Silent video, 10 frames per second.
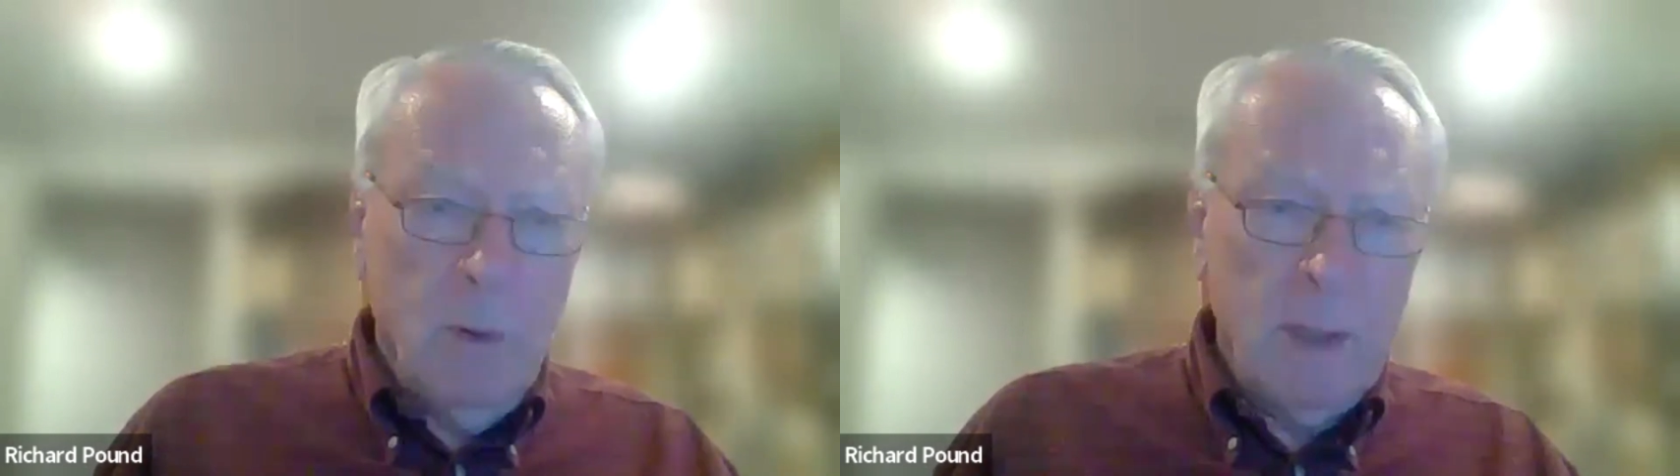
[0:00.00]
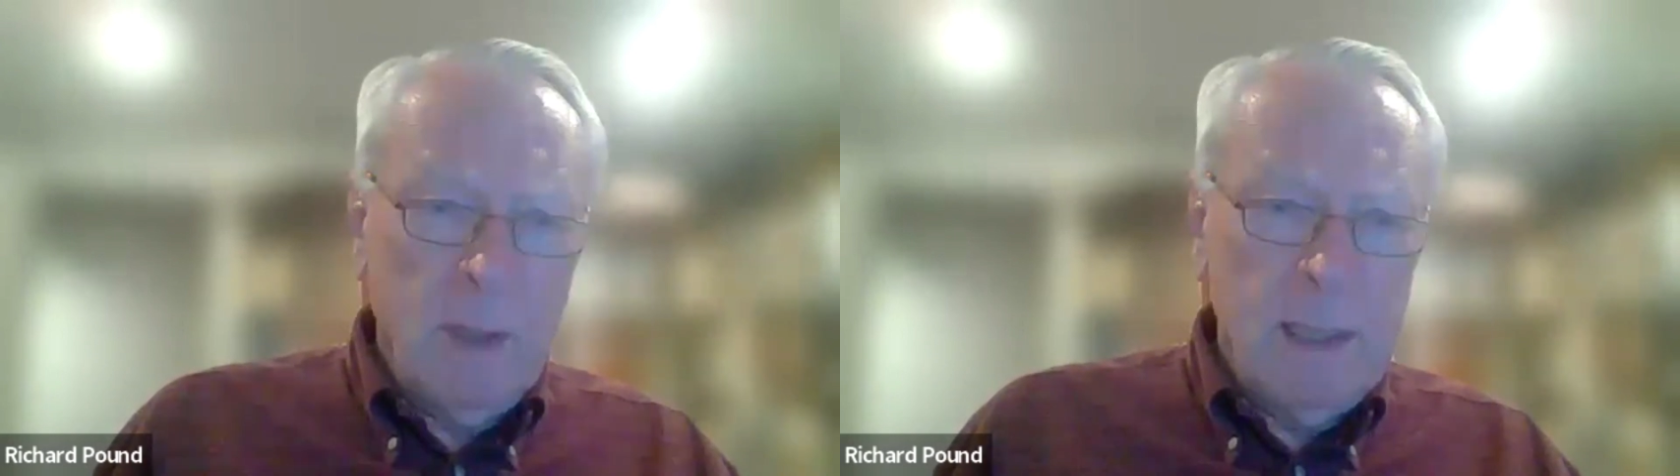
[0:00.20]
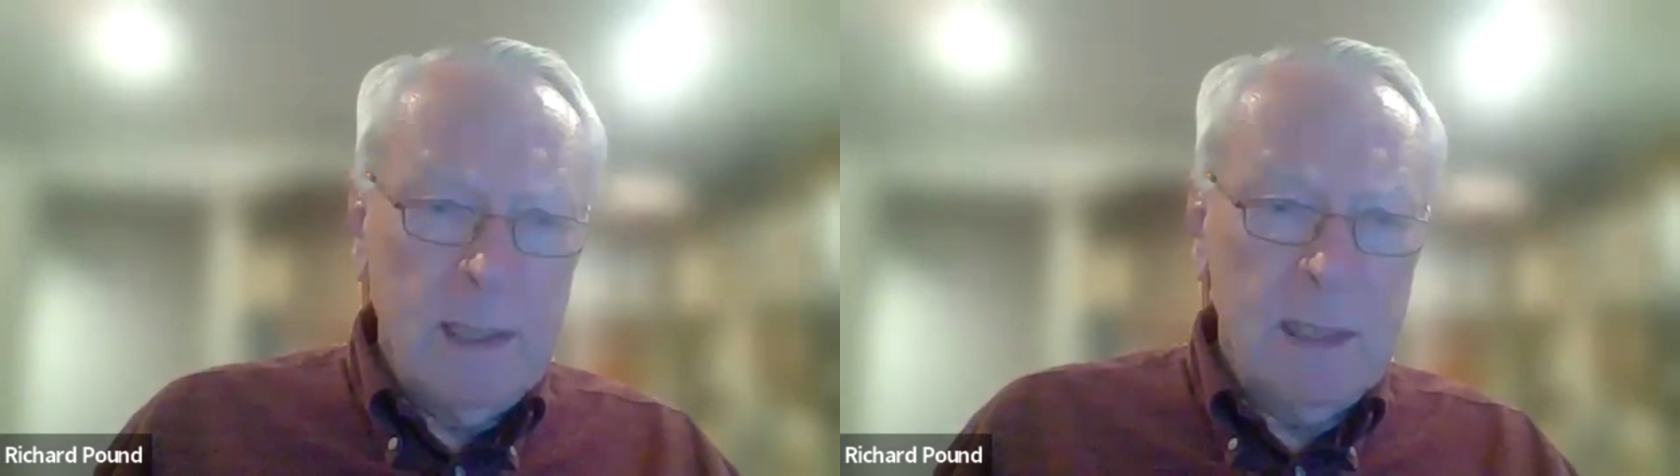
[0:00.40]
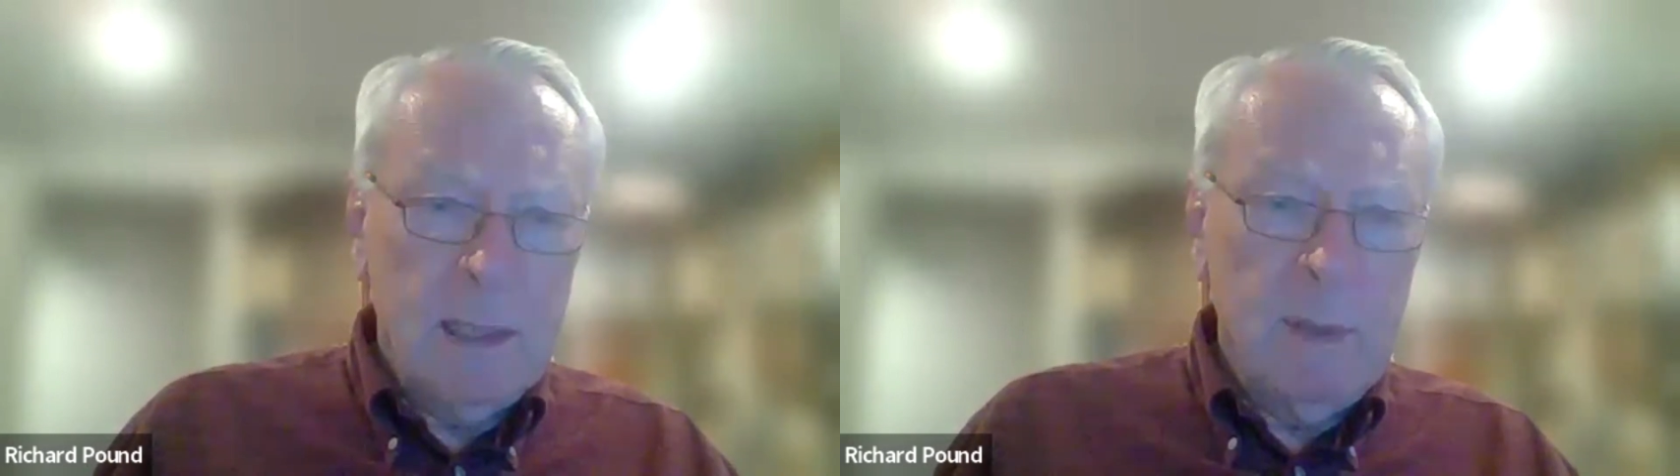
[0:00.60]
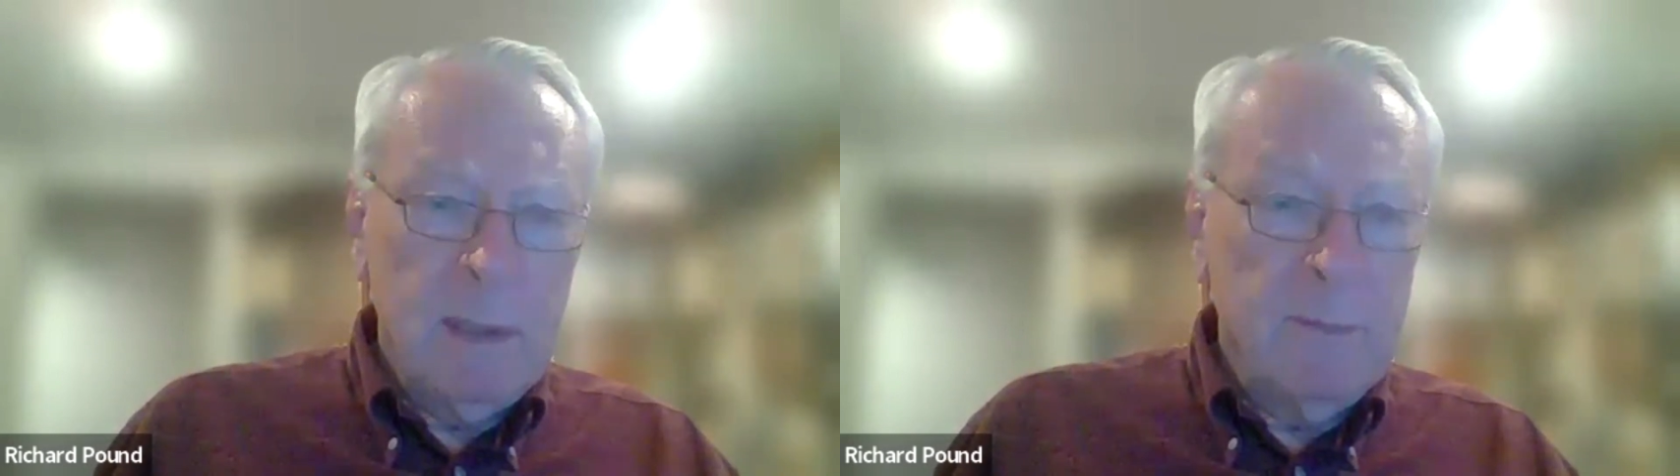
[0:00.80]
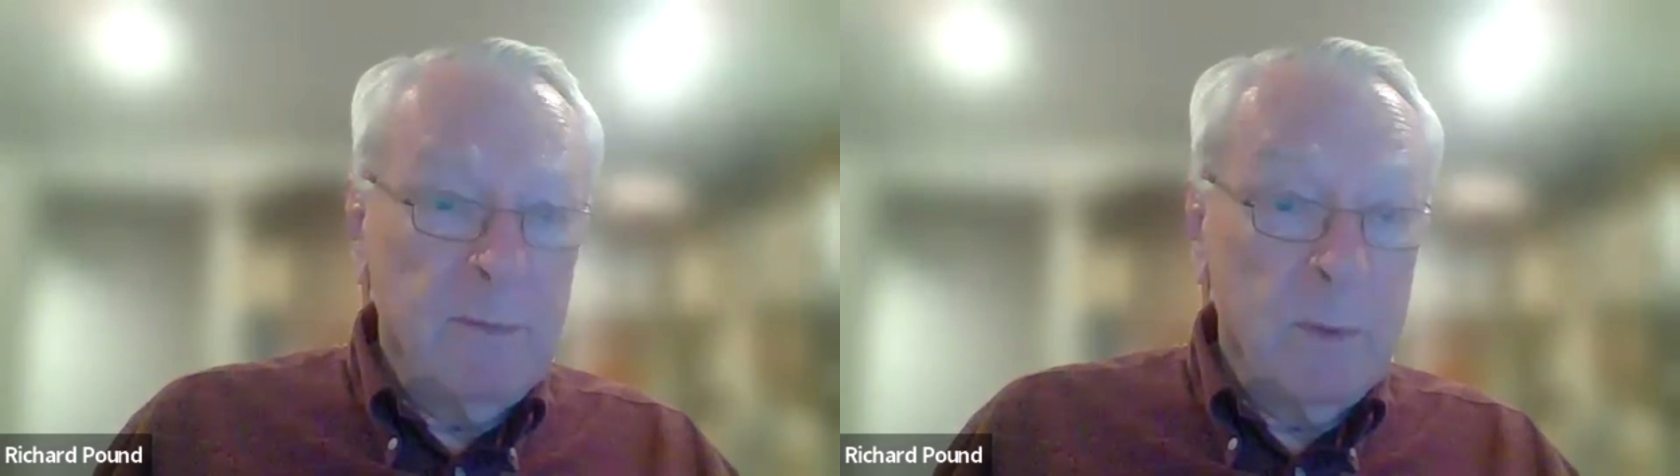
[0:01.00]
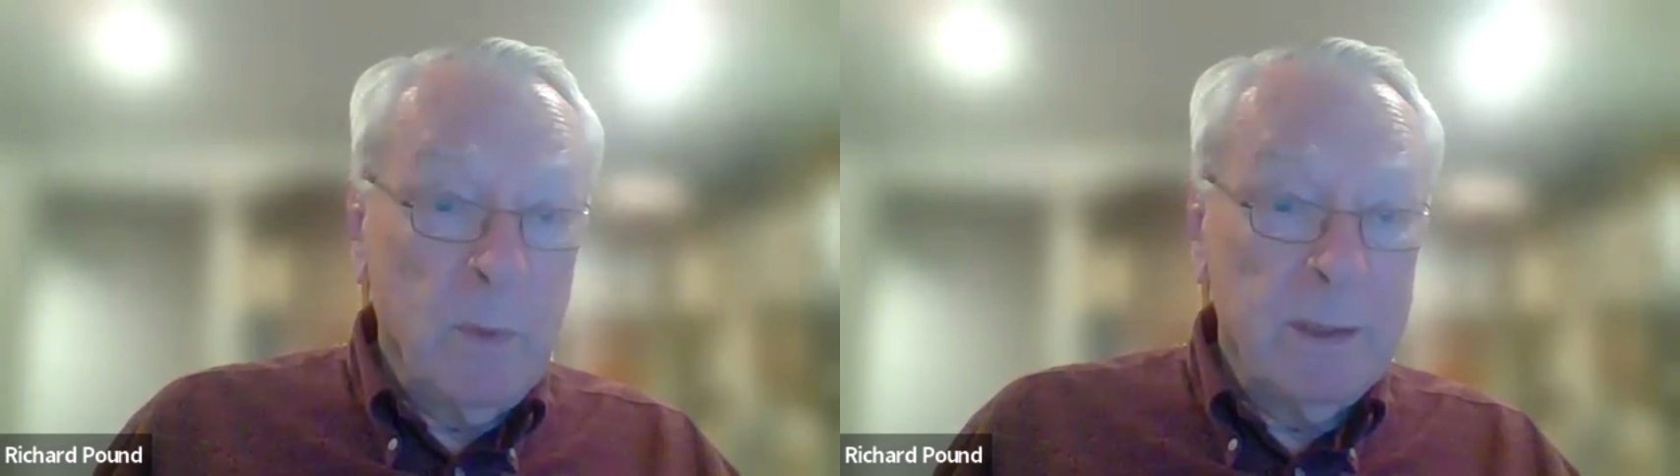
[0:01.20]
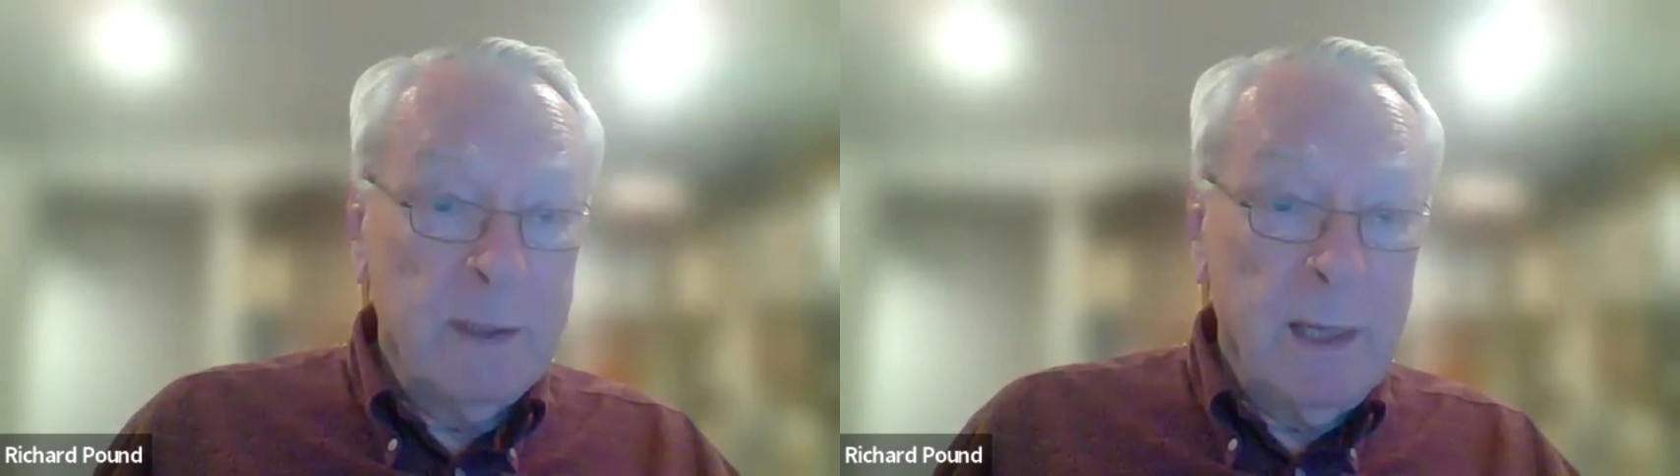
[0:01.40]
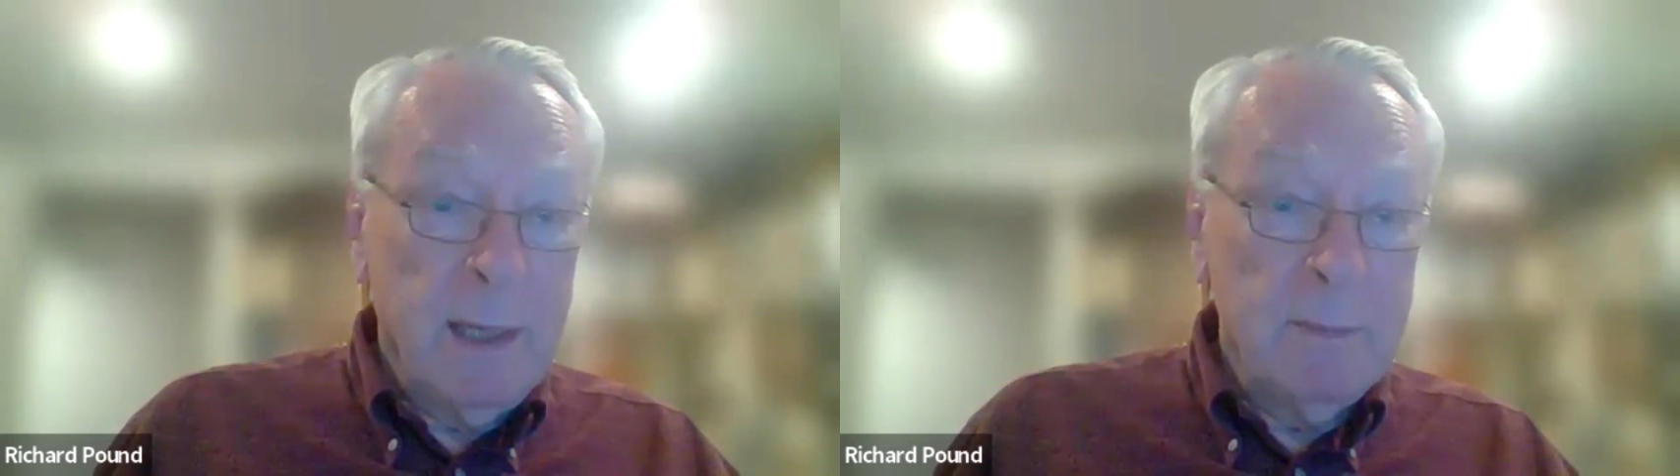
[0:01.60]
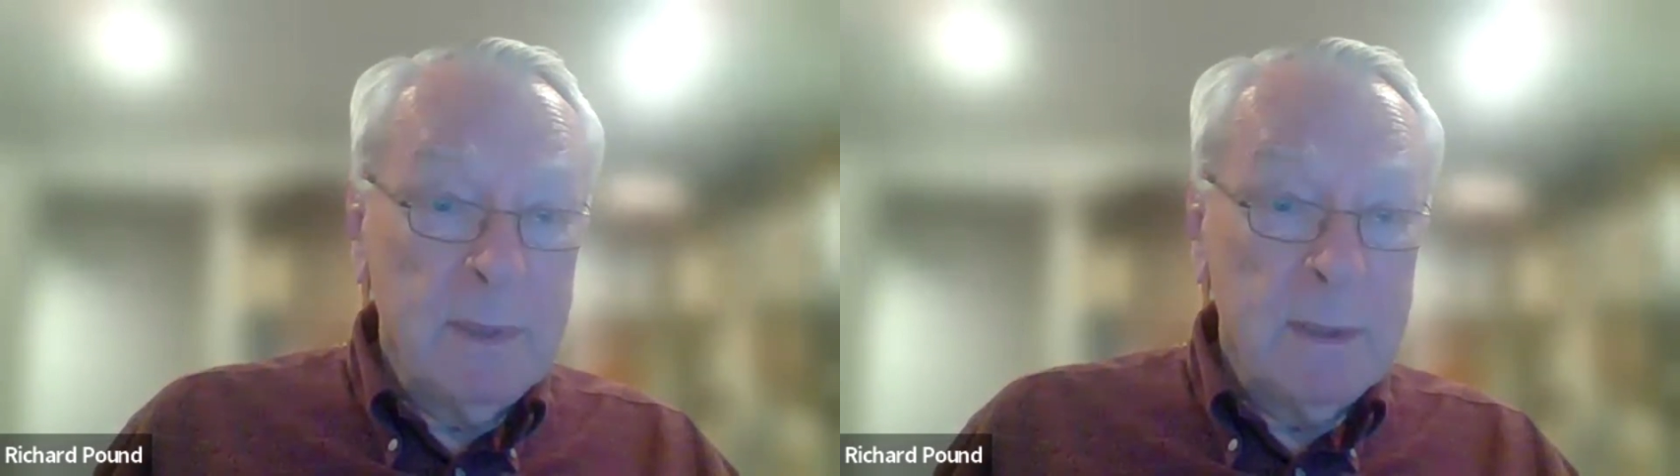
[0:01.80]
organizing committee for the Winter
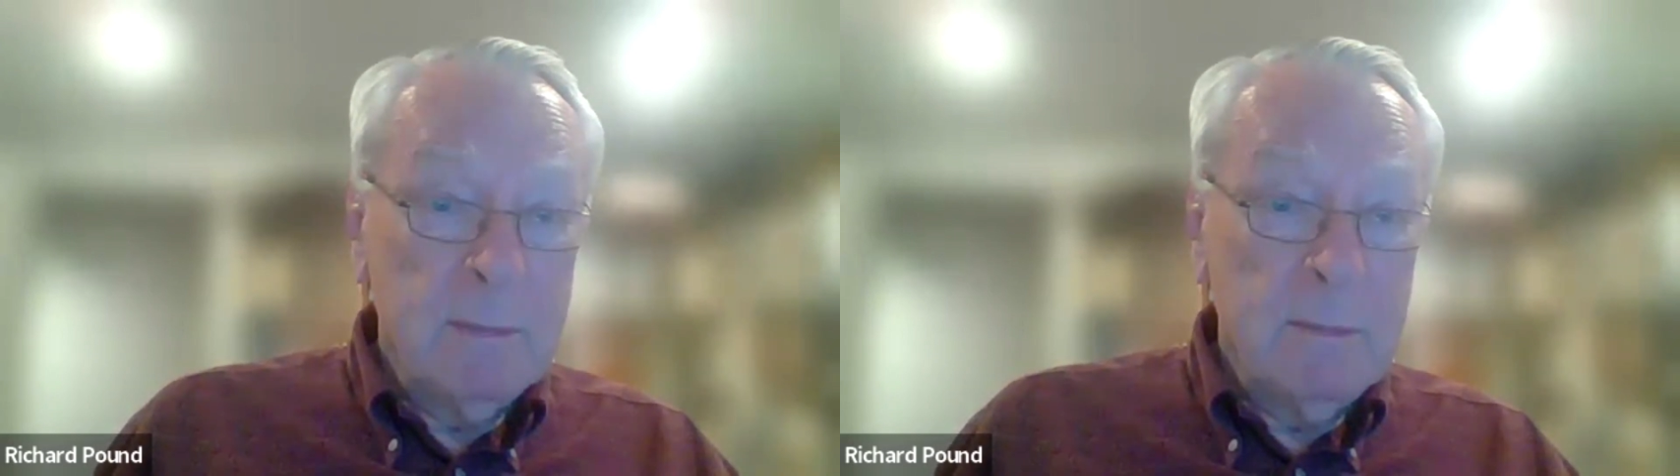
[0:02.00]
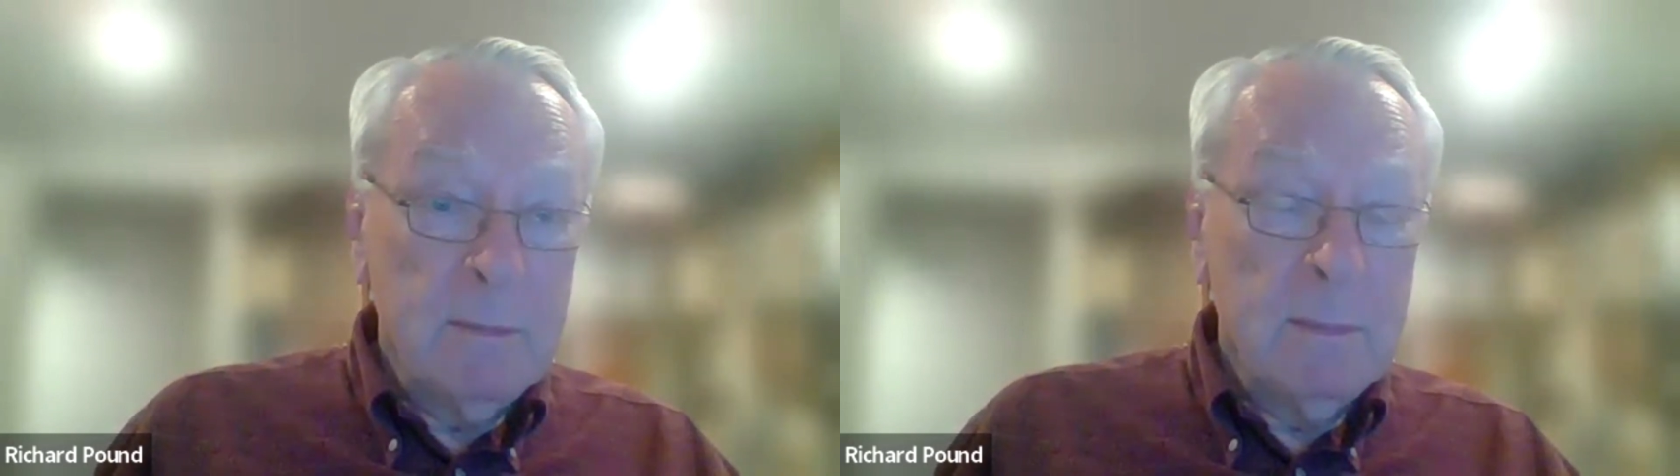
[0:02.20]
Games,